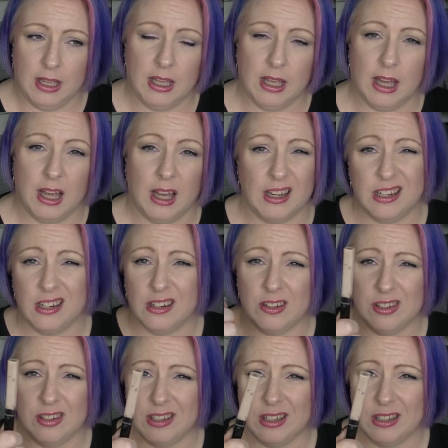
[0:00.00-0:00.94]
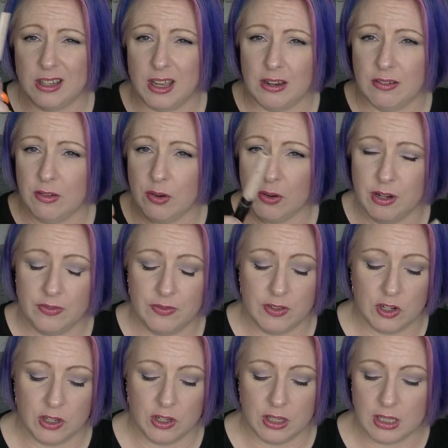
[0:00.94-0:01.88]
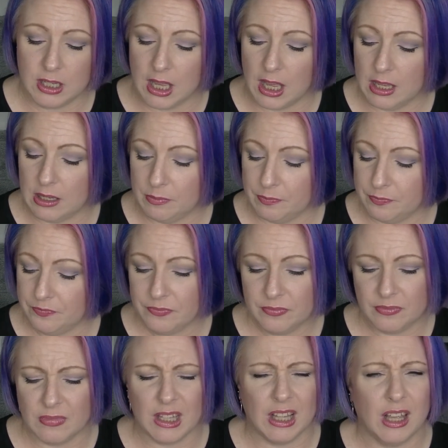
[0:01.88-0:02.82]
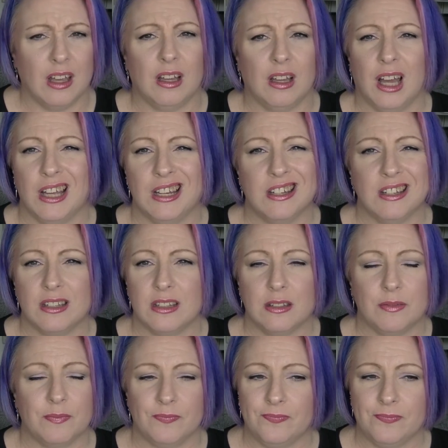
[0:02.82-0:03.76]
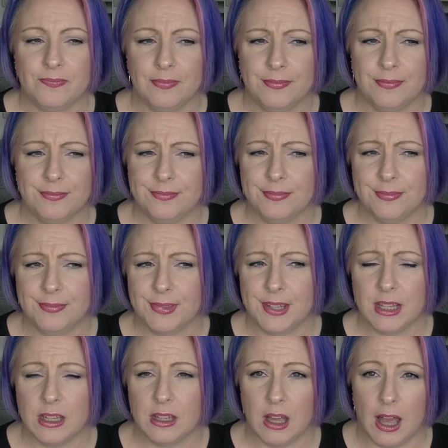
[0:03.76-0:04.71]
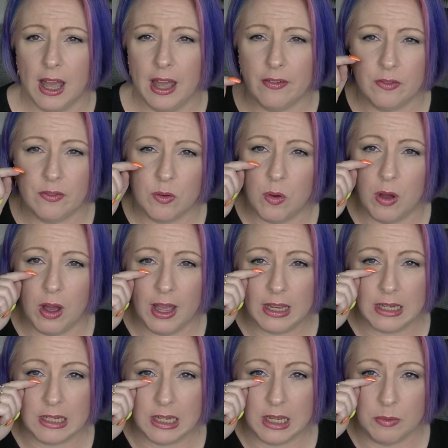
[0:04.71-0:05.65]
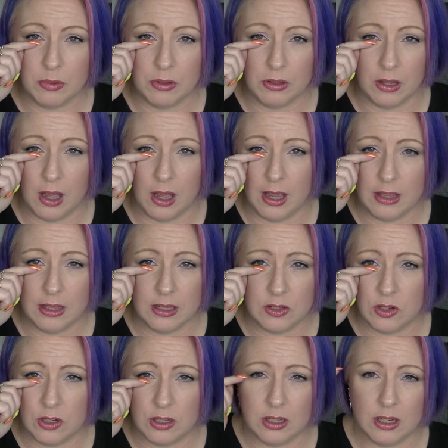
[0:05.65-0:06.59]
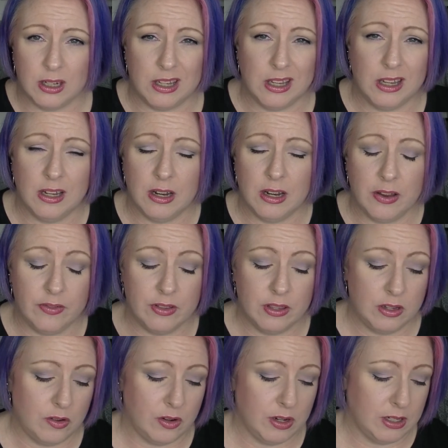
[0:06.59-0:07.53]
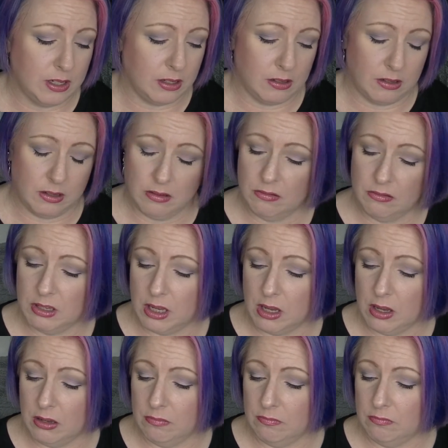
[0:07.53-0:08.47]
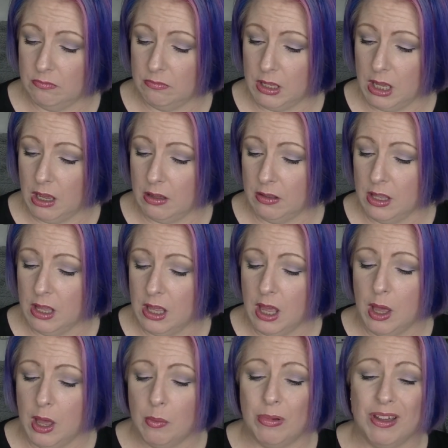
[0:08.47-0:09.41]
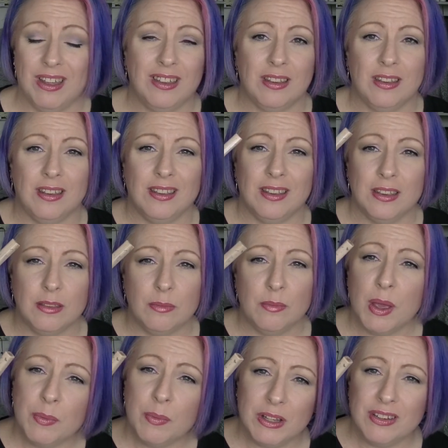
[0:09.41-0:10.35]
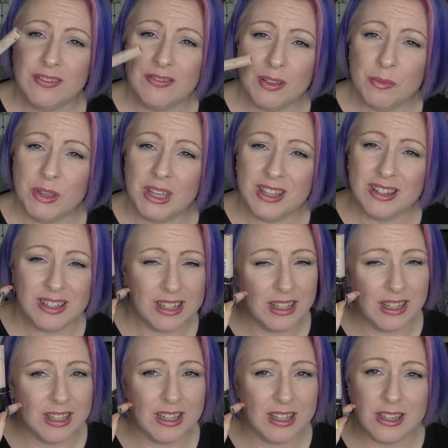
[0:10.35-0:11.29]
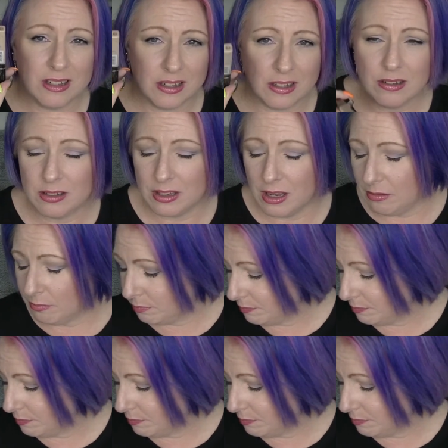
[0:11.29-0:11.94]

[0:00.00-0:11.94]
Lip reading: I didn't use this. I'd already finished this. I have quite a deep line that's just under here. Everything creases. So, yeah. But Maybelline Fit Me Concealer is used up.